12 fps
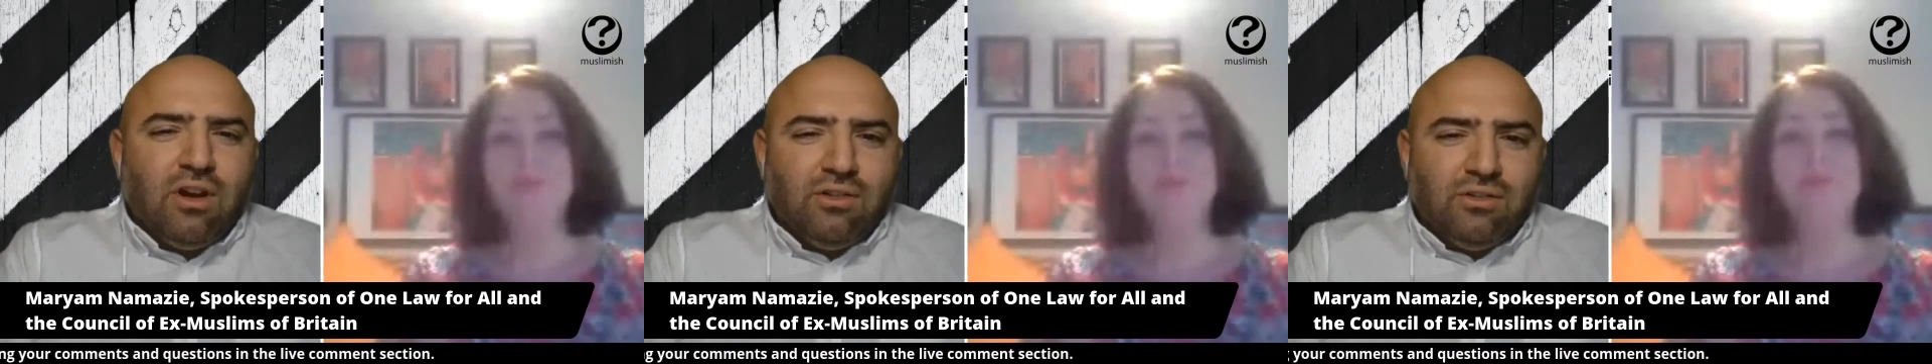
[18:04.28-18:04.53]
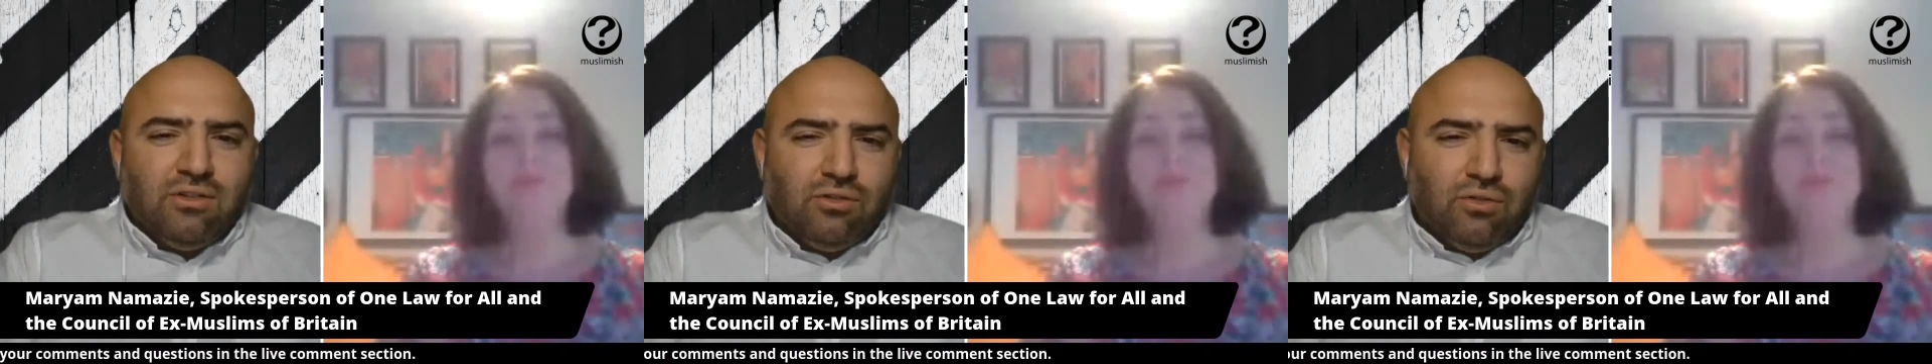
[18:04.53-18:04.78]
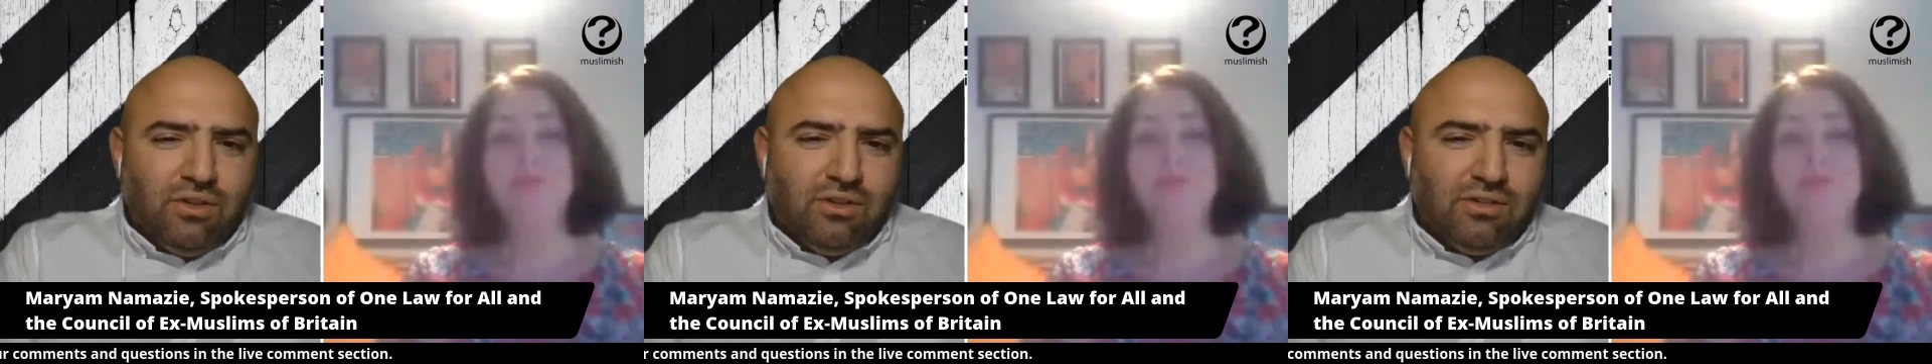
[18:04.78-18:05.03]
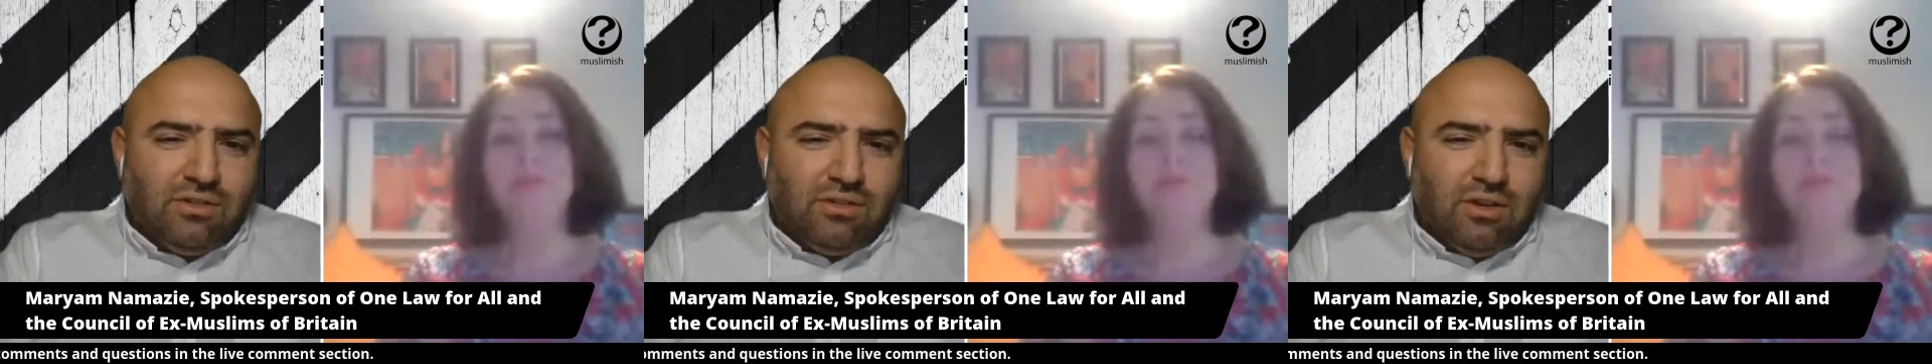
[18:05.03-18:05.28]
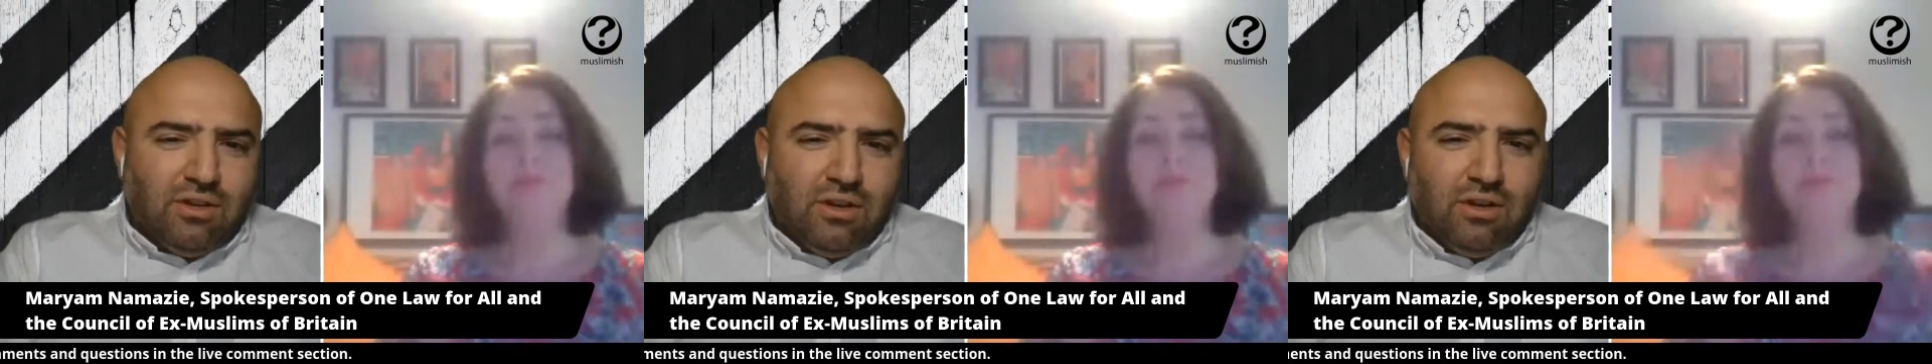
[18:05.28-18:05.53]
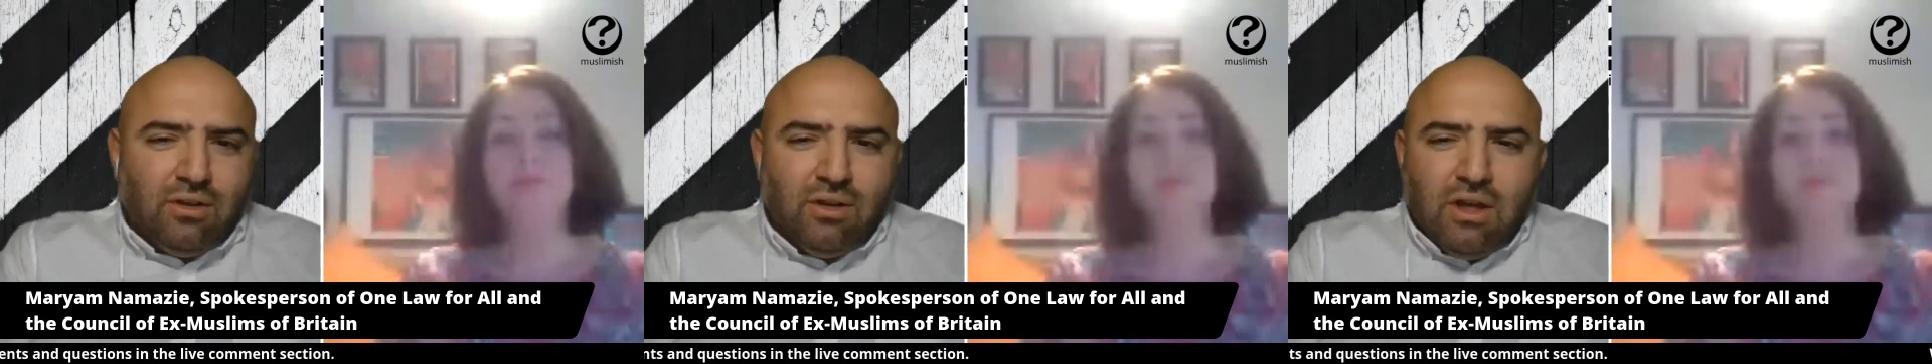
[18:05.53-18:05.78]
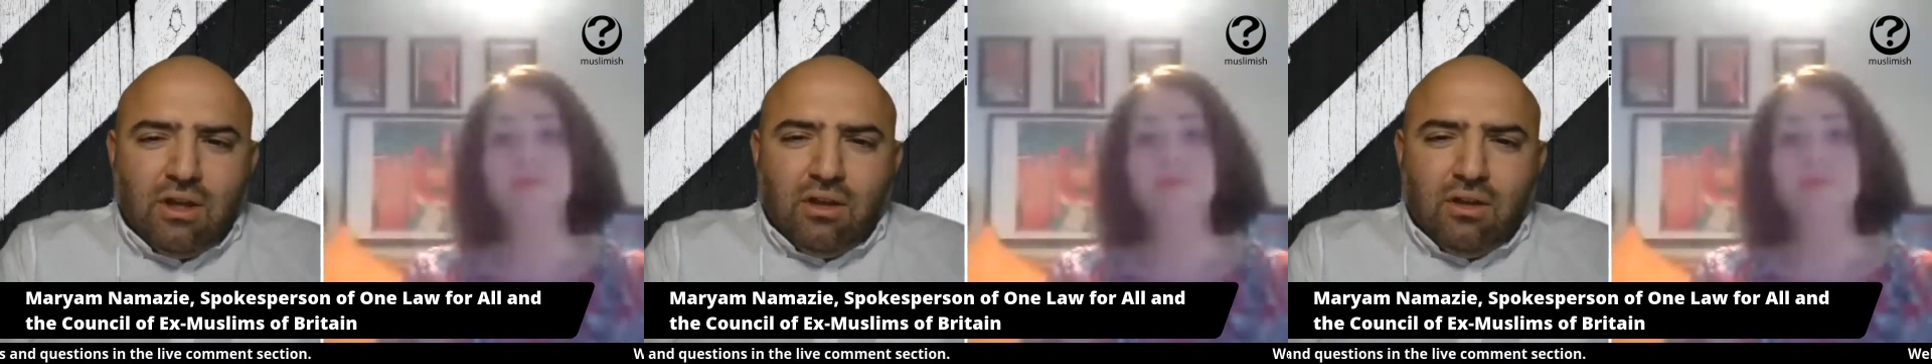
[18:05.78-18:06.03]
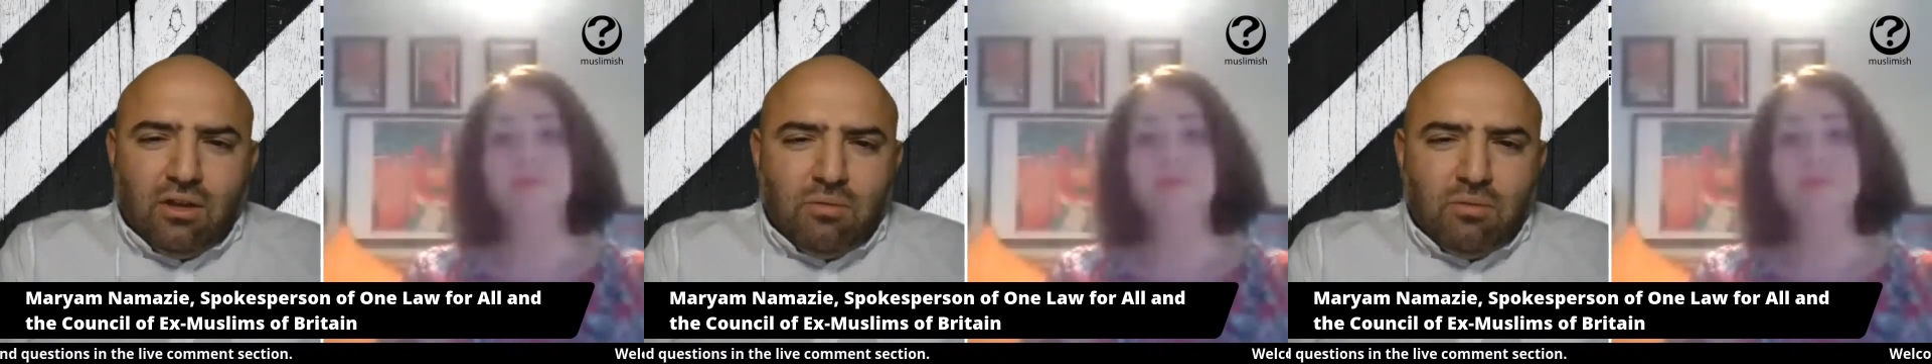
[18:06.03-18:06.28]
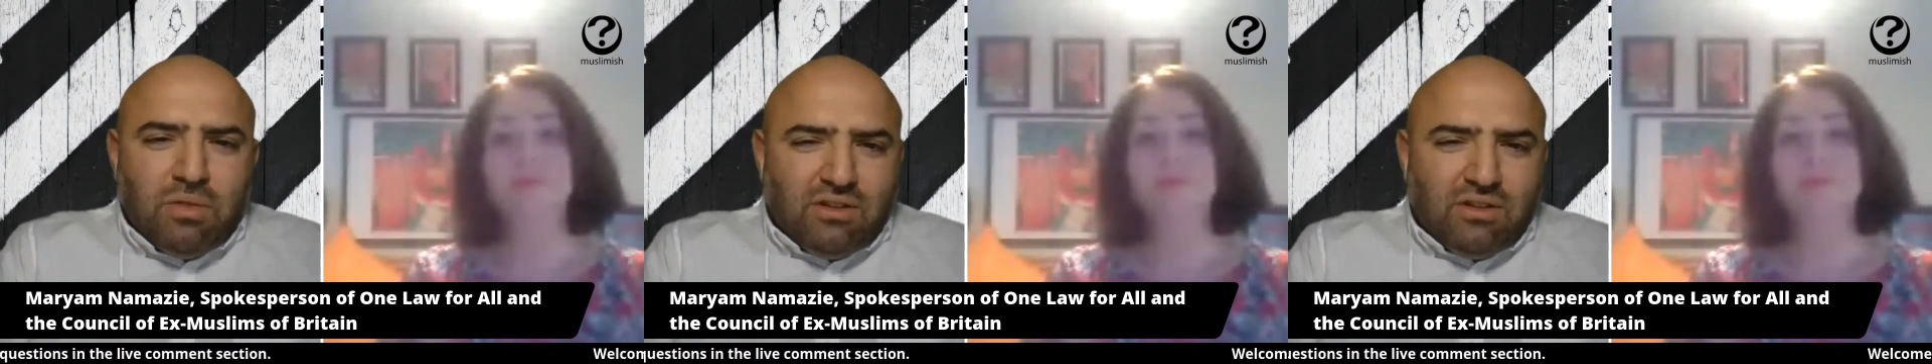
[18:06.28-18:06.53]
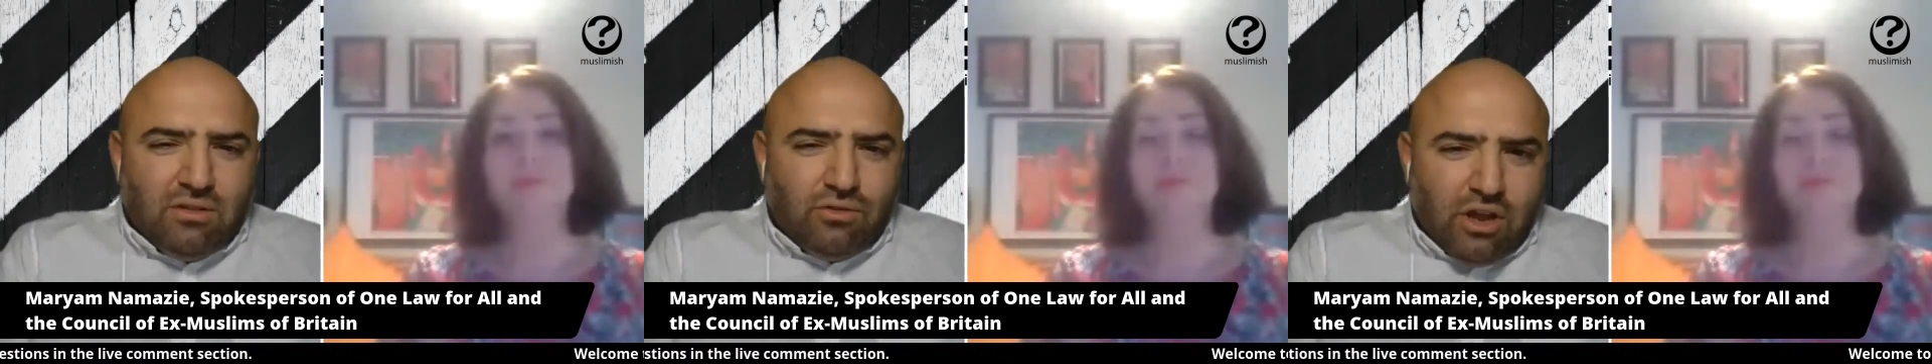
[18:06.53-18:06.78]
causes of this embedded